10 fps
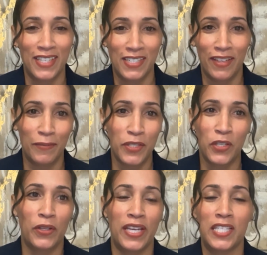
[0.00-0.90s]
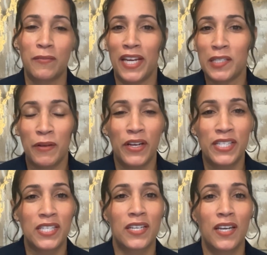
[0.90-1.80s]
They develop slowly. It's my
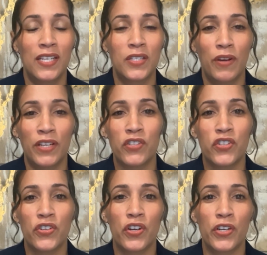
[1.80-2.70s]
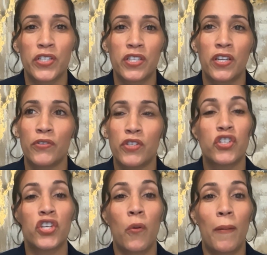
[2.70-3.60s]
experience as a registered nurse. They don't
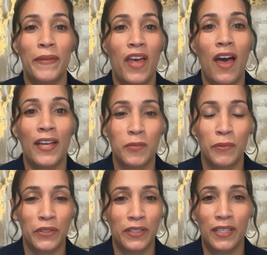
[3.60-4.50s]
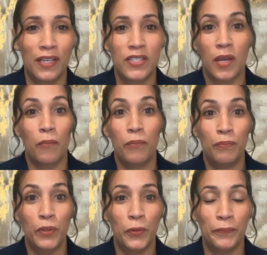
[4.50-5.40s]
just show up in the hospital and it's like,
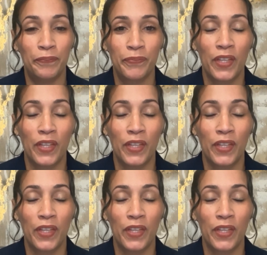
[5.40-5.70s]
boom,